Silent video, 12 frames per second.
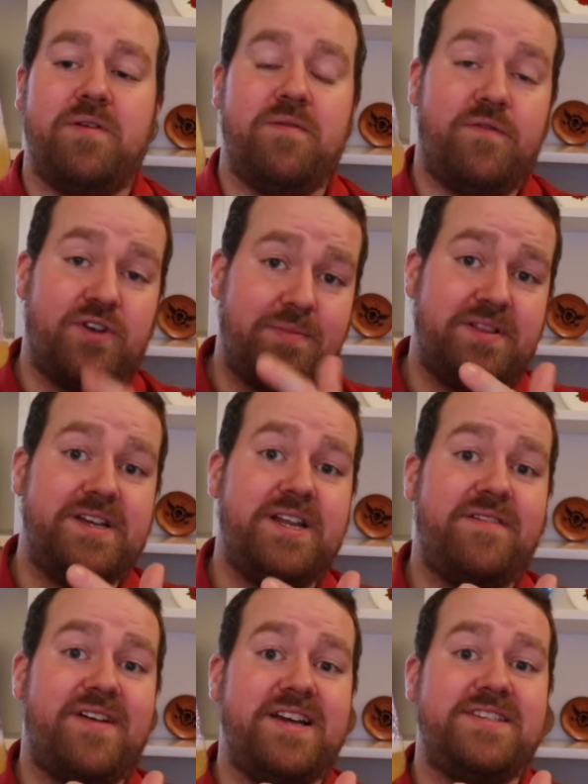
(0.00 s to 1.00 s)
For the
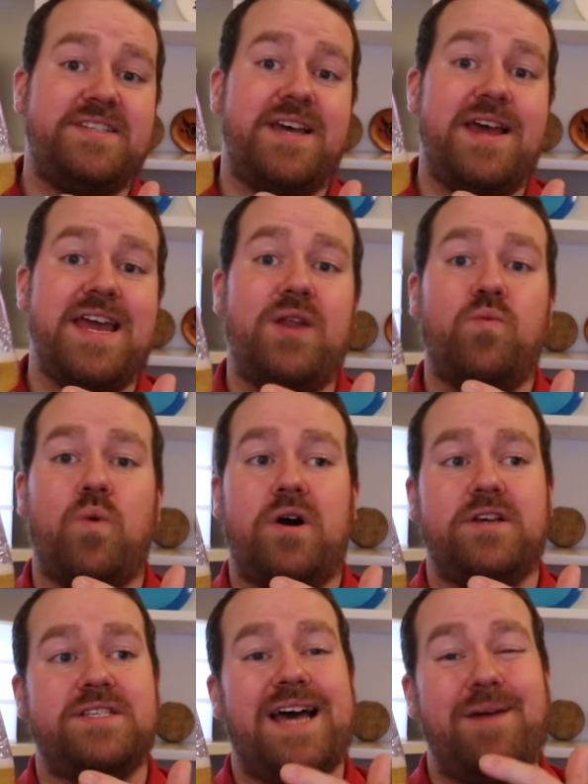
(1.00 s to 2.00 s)
Berliner Weisse, it
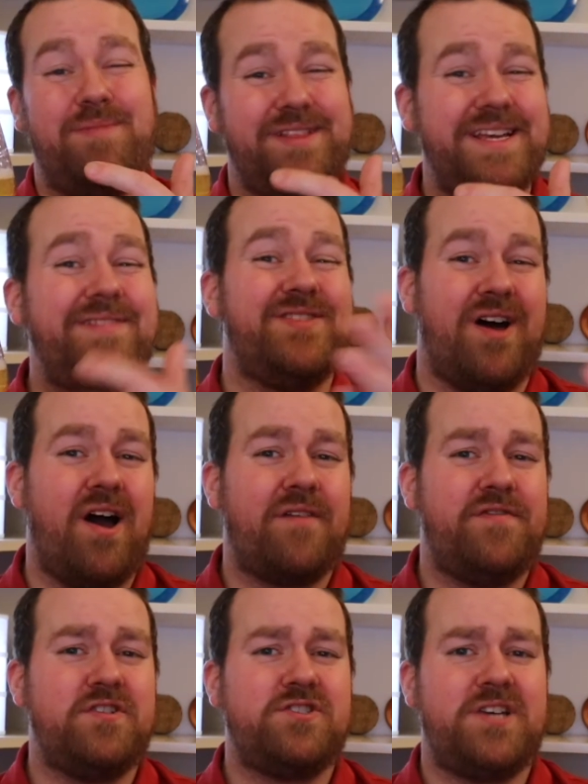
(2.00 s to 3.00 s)
was, I believe,
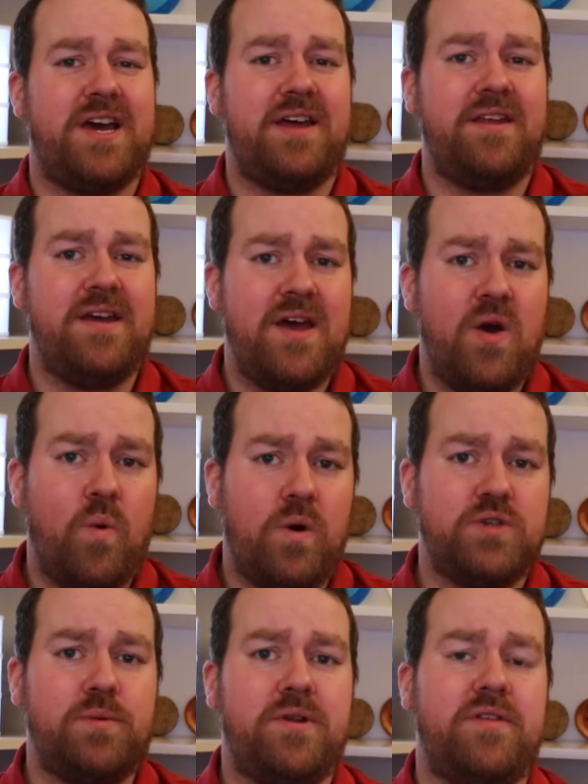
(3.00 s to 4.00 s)
Dogfish Head
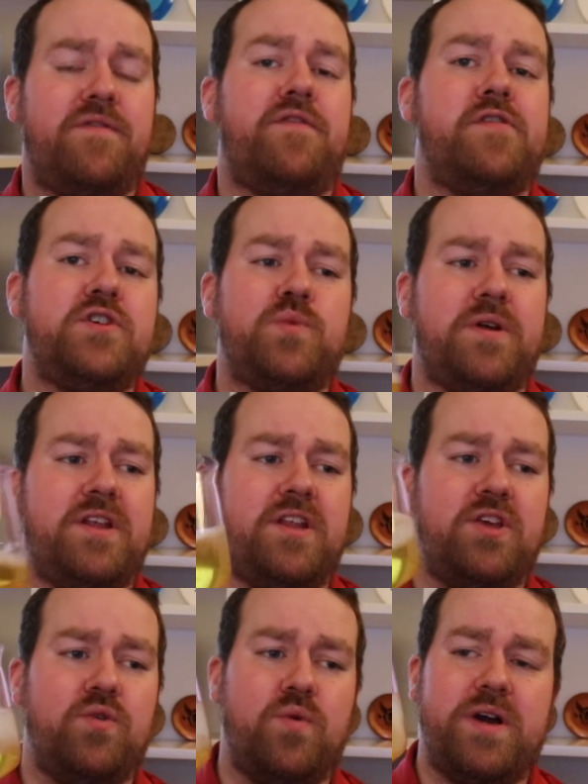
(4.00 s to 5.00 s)
was one of the first one in
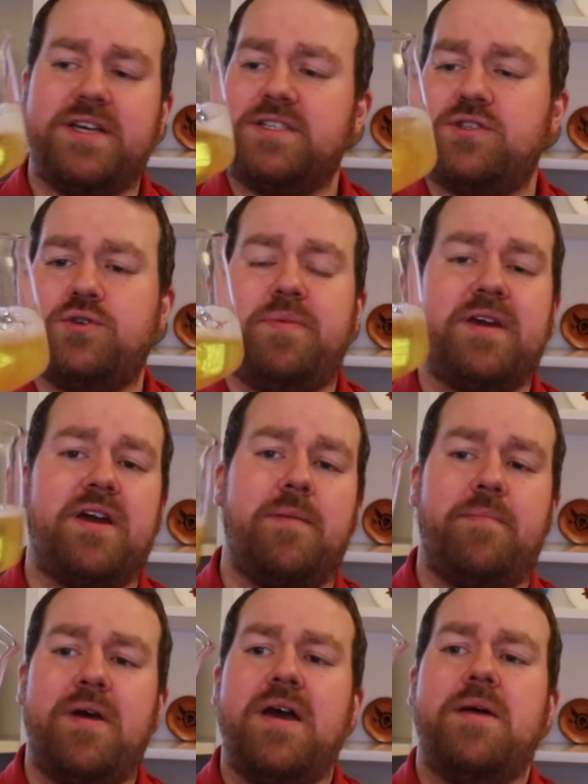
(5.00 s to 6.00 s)
the US to pick
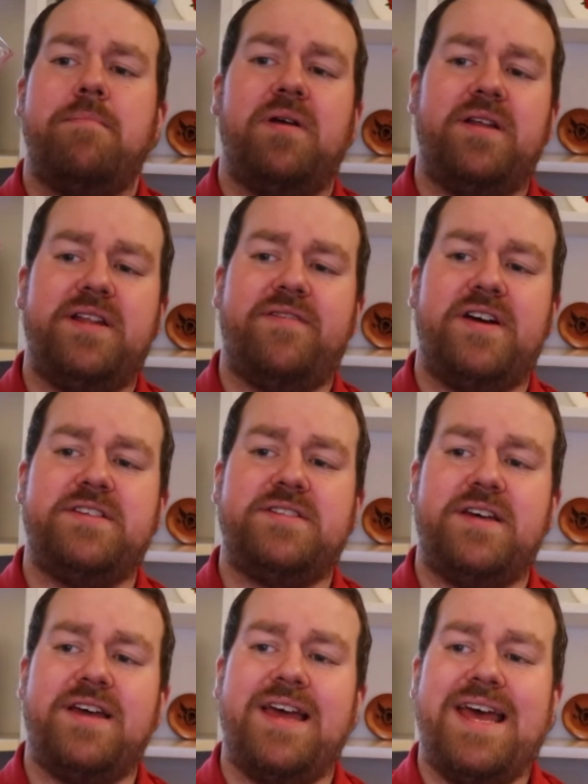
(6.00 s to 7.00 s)
up Berliner
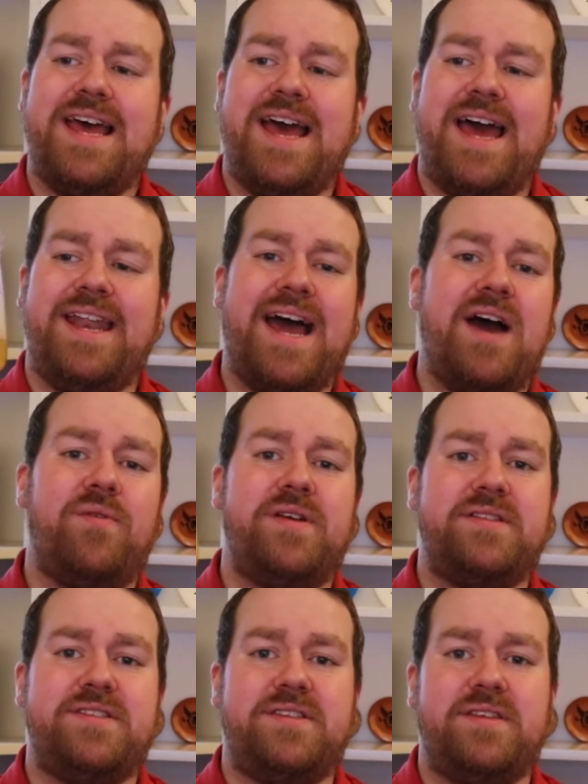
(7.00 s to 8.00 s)
Weisse, and now
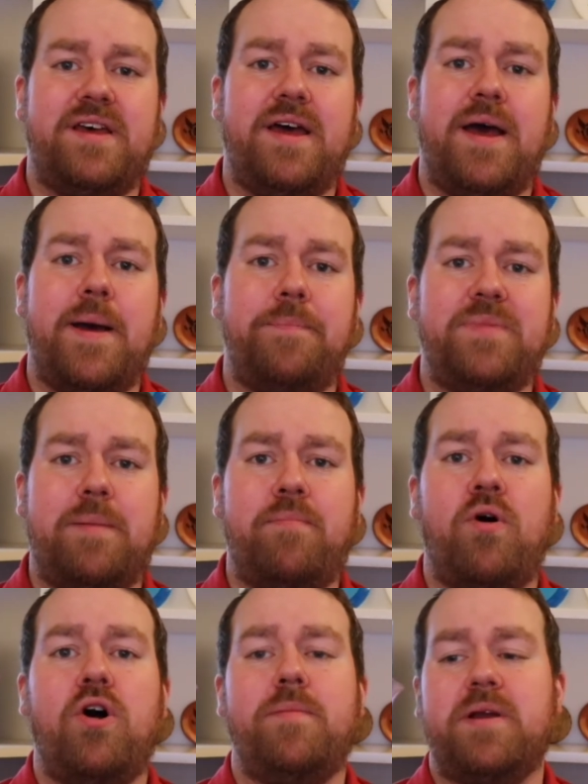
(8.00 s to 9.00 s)
that that
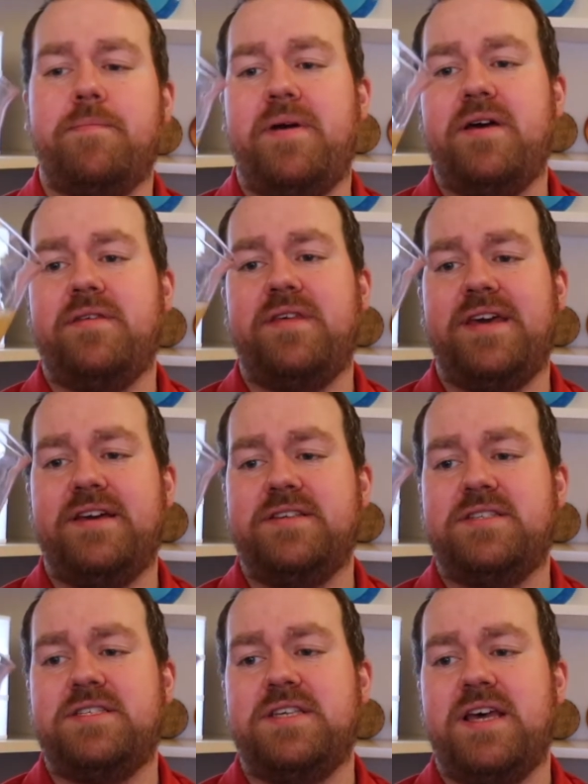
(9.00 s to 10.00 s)
Paul Macbeth
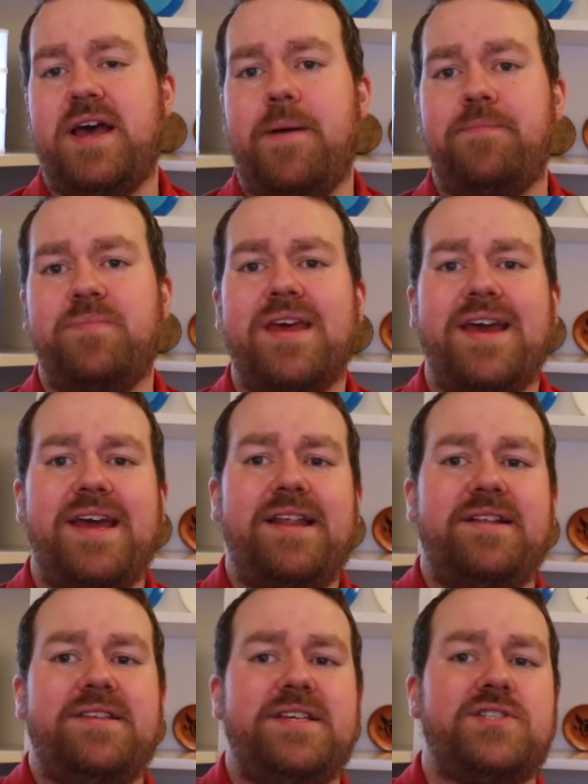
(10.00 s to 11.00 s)
is in
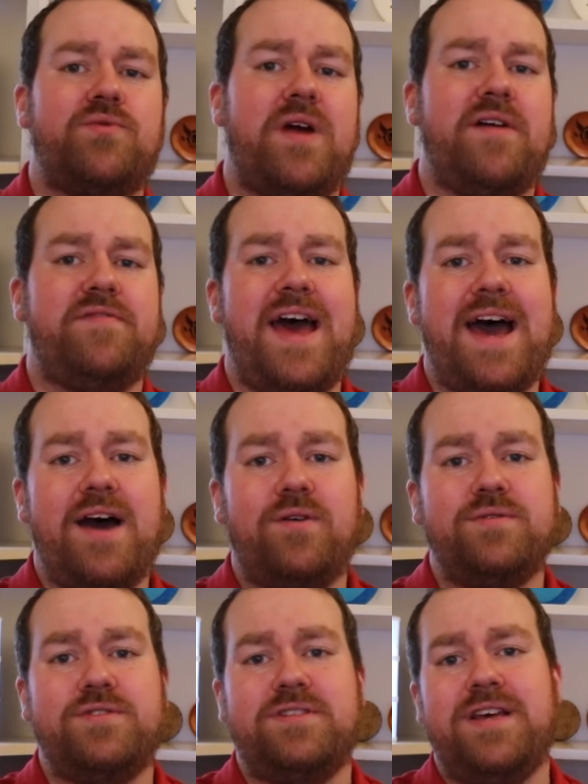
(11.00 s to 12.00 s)
a Discraft
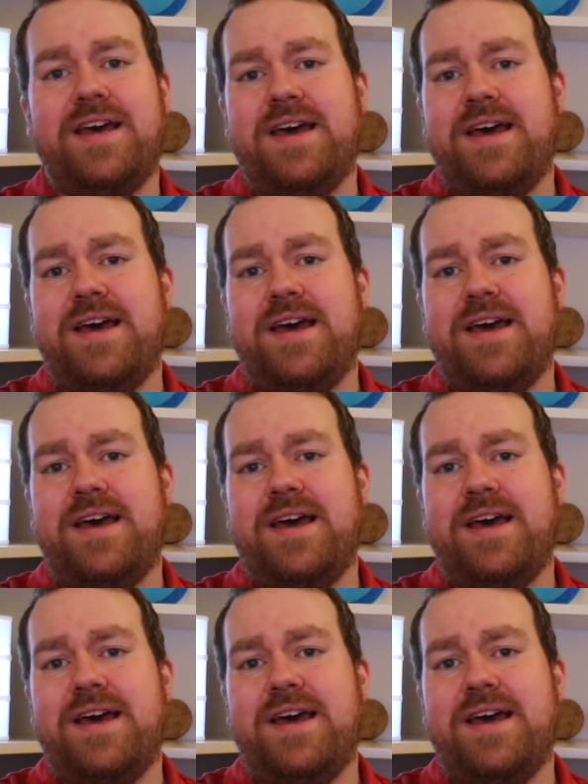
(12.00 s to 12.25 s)
house,